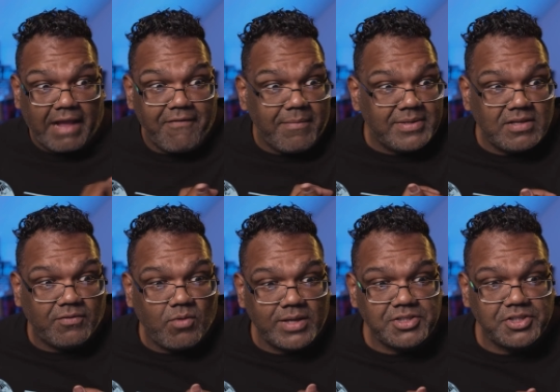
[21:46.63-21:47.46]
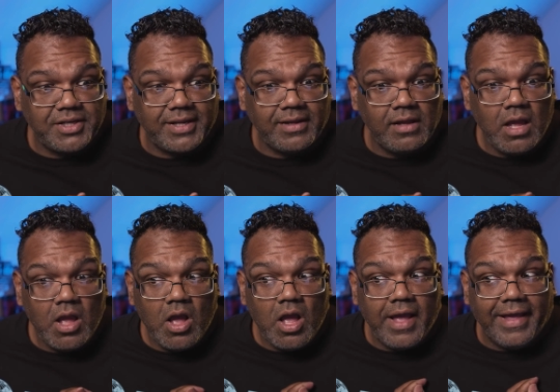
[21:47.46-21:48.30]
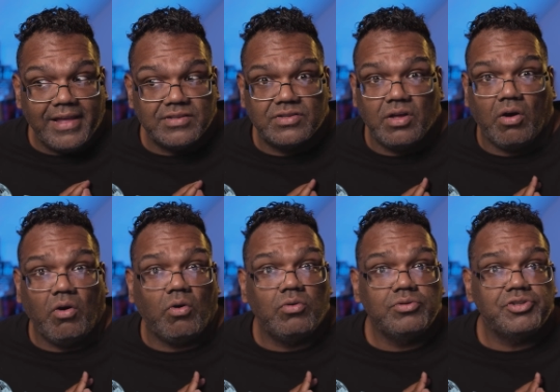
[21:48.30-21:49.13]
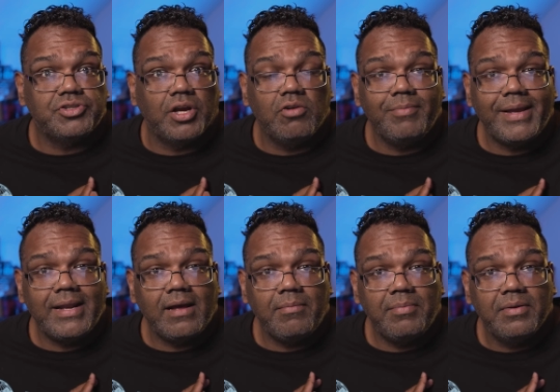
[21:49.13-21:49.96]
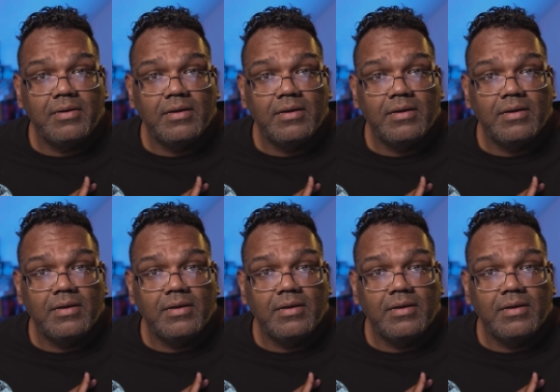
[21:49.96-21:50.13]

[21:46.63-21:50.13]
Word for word: find myself questioning, is the whole show made up?